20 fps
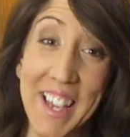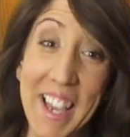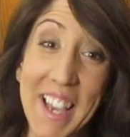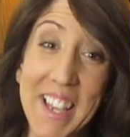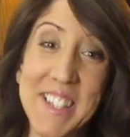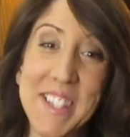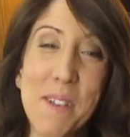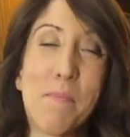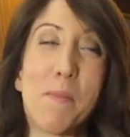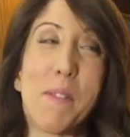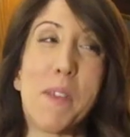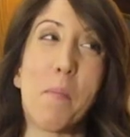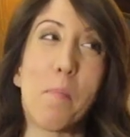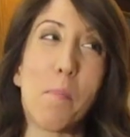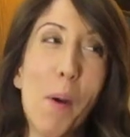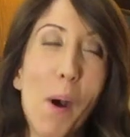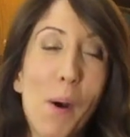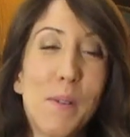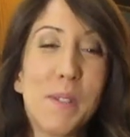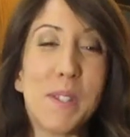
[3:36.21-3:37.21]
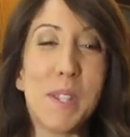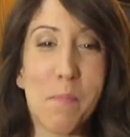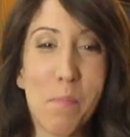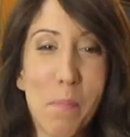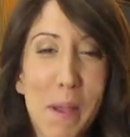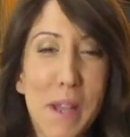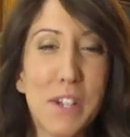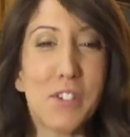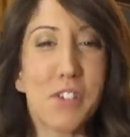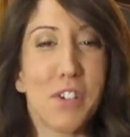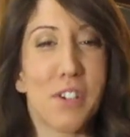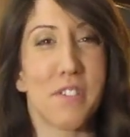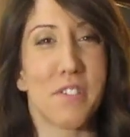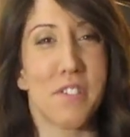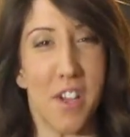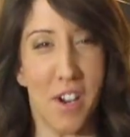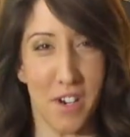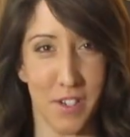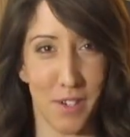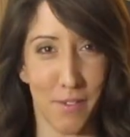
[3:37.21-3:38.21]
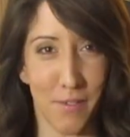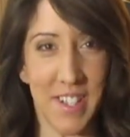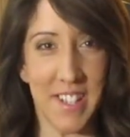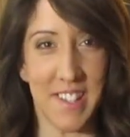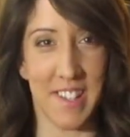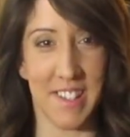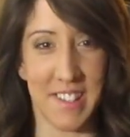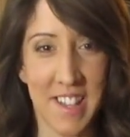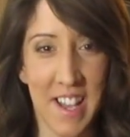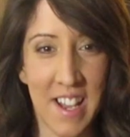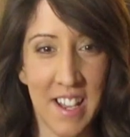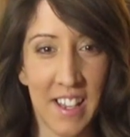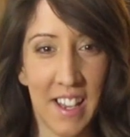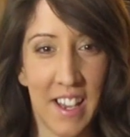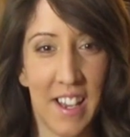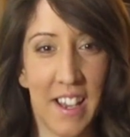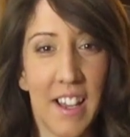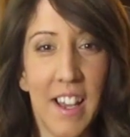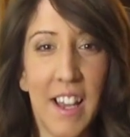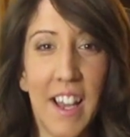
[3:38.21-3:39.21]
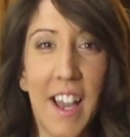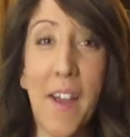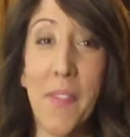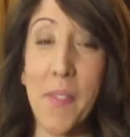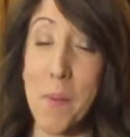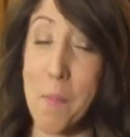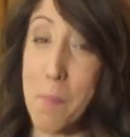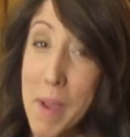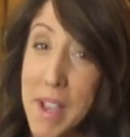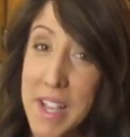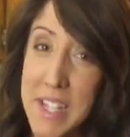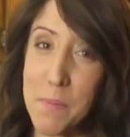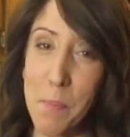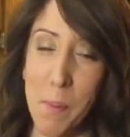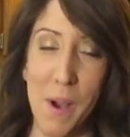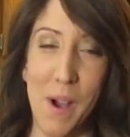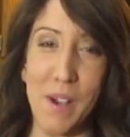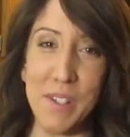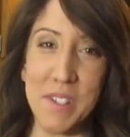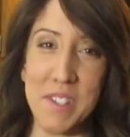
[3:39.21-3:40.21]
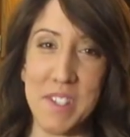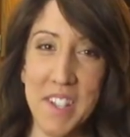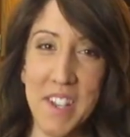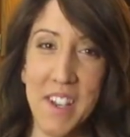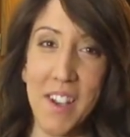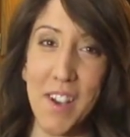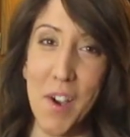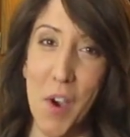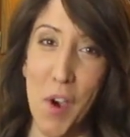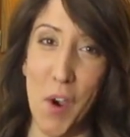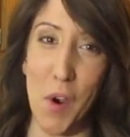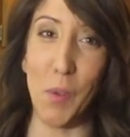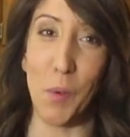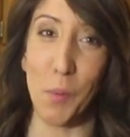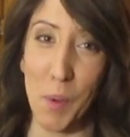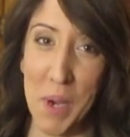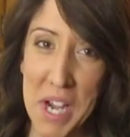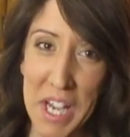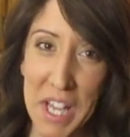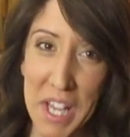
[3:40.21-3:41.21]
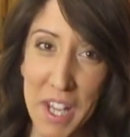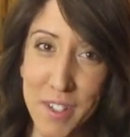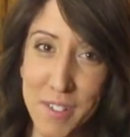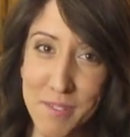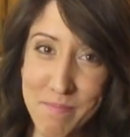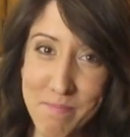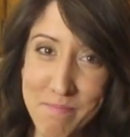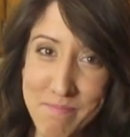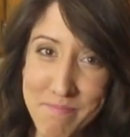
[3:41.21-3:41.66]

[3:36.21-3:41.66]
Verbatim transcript: except the opposing pitchers are Derice and Sanka, and the baseballs are the radio.